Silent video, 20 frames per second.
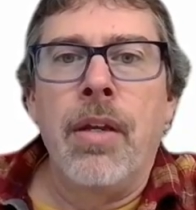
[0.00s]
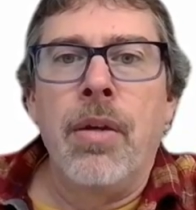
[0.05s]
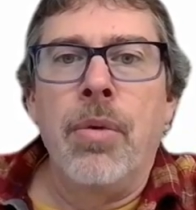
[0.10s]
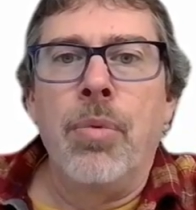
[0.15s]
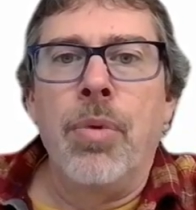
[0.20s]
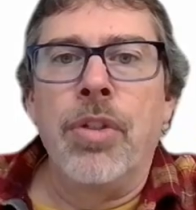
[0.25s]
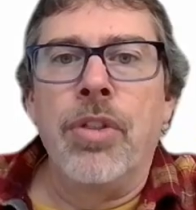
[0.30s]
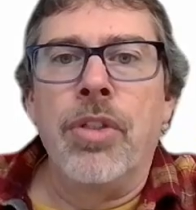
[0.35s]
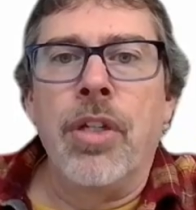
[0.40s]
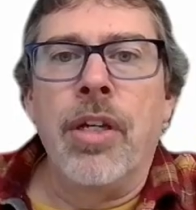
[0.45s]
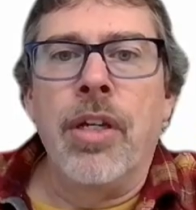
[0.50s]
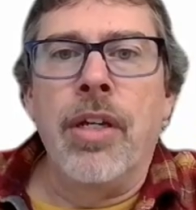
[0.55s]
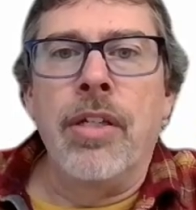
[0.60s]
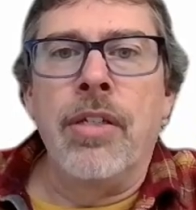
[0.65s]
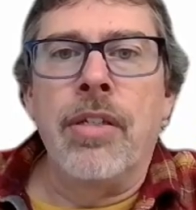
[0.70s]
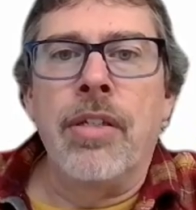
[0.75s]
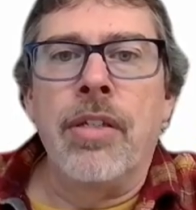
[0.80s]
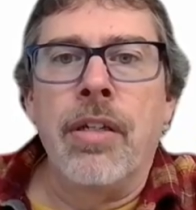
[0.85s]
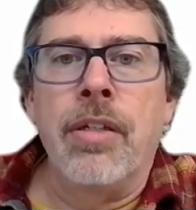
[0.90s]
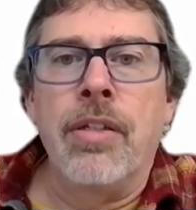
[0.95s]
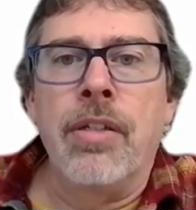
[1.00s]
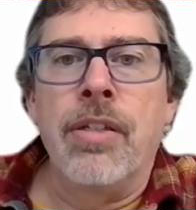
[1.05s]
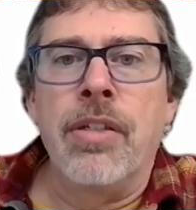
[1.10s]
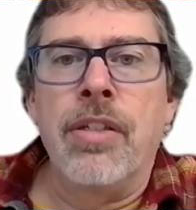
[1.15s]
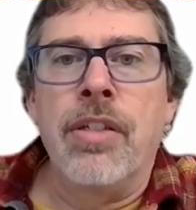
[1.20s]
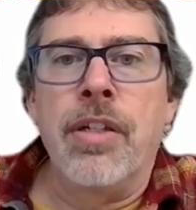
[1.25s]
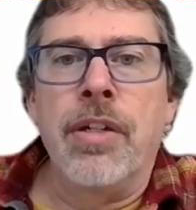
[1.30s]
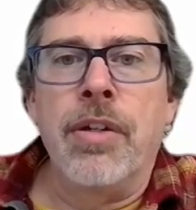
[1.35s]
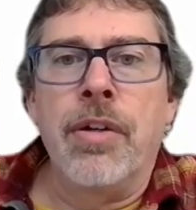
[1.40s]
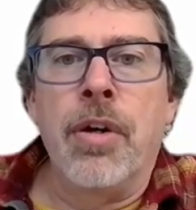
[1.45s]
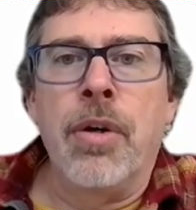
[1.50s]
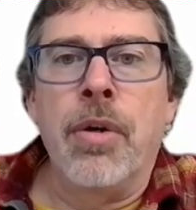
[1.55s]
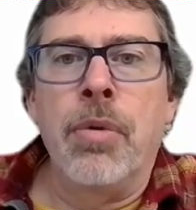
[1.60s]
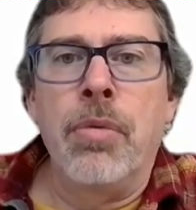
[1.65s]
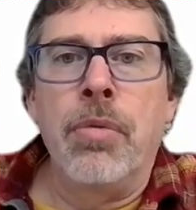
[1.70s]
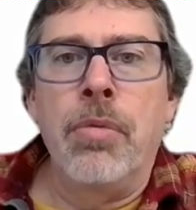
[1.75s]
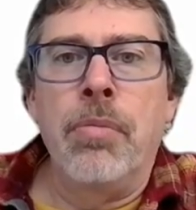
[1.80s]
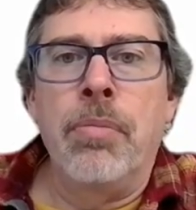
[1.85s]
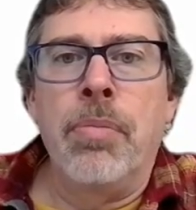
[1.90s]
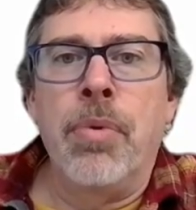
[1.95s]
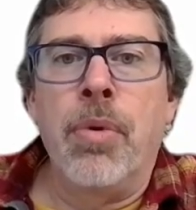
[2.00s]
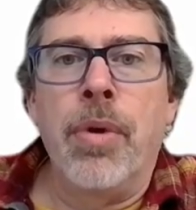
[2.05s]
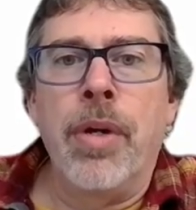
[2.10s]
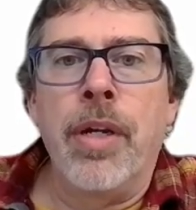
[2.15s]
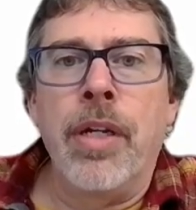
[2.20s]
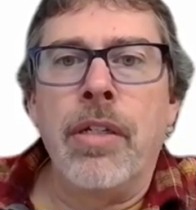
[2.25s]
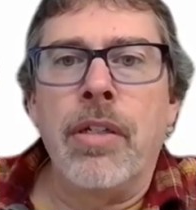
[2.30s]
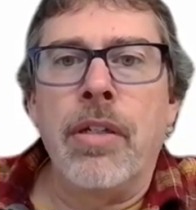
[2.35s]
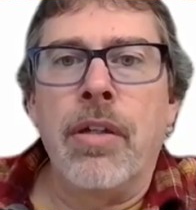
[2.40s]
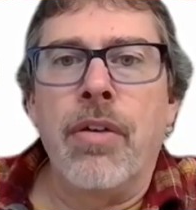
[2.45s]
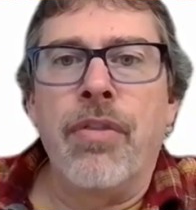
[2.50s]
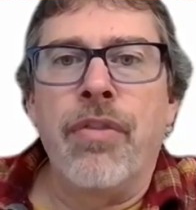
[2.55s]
which is 0.4096,